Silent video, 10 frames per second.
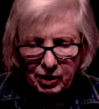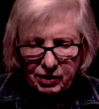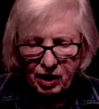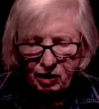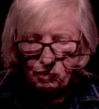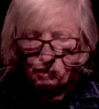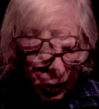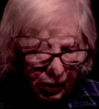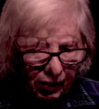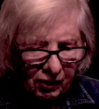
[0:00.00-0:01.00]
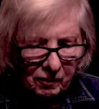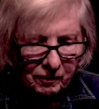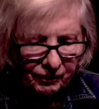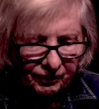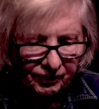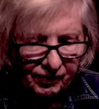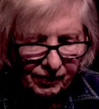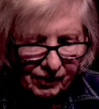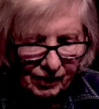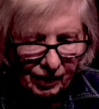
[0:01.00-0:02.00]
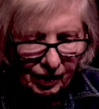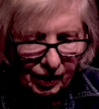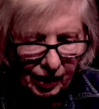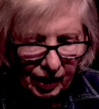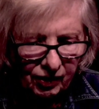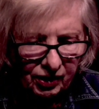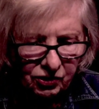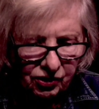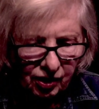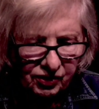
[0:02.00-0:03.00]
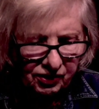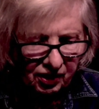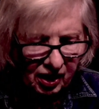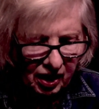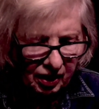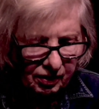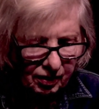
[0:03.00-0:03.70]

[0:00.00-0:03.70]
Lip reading: neck bare. Eric shuffled ahead.